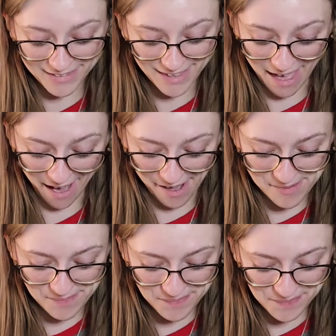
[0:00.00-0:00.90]

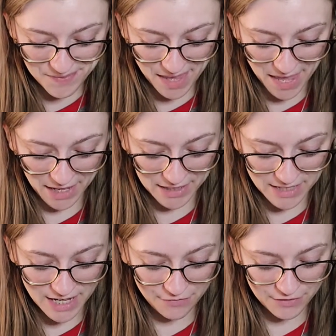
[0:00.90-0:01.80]
yeah. And it
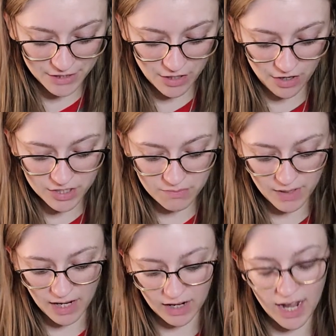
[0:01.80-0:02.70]
definitely talks
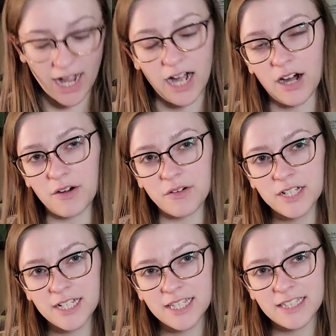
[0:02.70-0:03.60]
about how
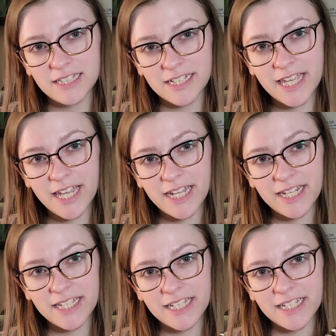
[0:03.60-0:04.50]
the
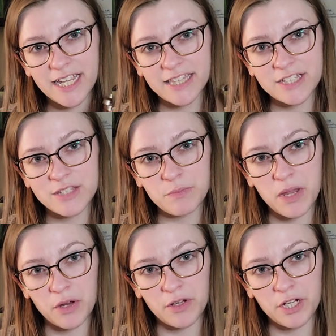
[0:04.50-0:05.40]
Akkadian and the
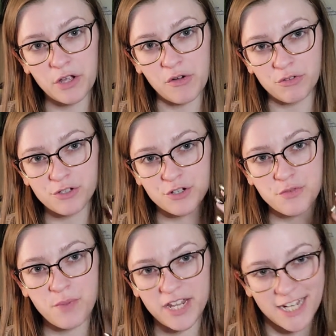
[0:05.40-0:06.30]
Sumerian cultures
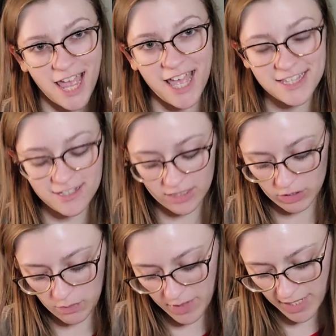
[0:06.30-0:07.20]
butted heads a
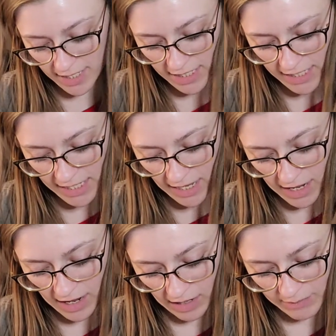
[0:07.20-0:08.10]
little bit
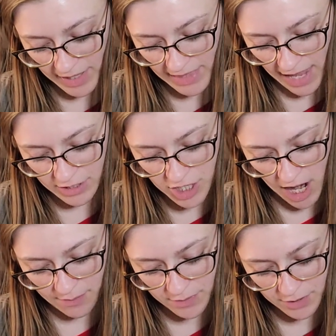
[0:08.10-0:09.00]
um, in that
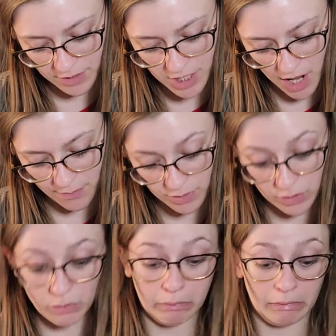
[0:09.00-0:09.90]
chapter,
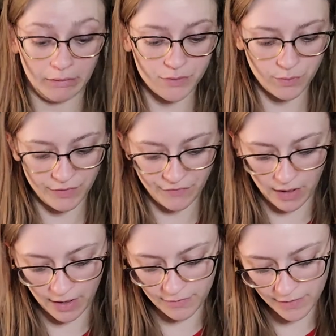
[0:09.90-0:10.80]
chapter
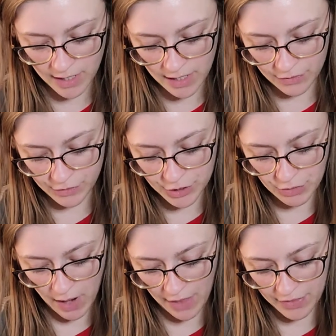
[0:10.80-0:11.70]
25, the
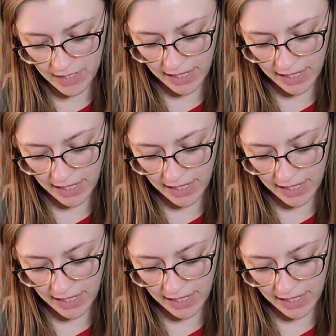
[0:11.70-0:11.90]
two ethnic